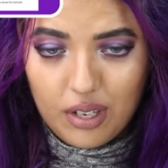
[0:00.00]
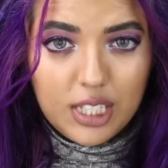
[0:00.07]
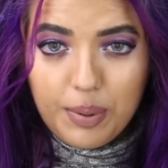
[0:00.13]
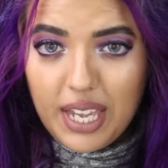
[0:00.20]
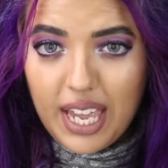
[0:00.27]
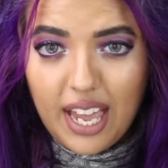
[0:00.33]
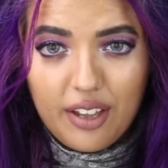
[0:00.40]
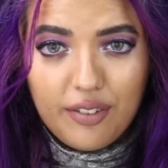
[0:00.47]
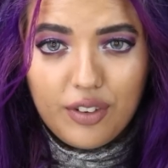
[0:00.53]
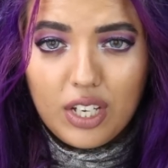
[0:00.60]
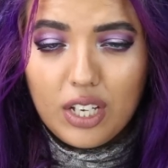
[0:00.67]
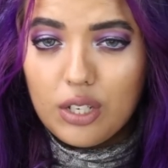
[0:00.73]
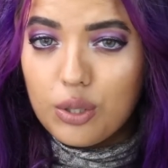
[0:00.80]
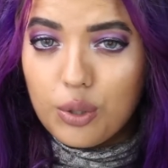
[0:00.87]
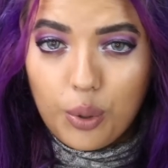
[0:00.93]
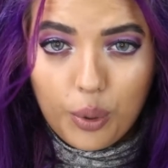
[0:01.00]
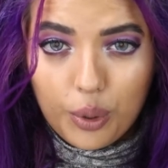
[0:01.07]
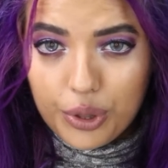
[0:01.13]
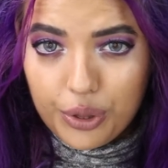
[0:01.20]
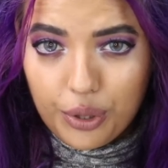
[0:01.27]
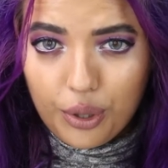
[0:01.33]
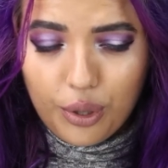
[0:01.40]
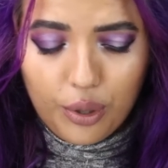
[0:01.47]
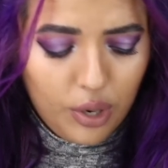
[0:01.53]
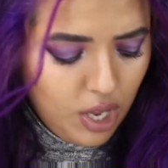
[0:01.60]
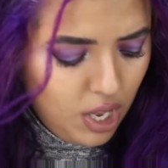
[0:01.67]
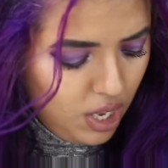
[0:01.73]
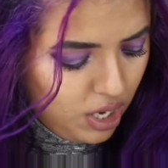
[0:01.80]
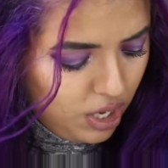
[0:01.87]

His behavior in court, though,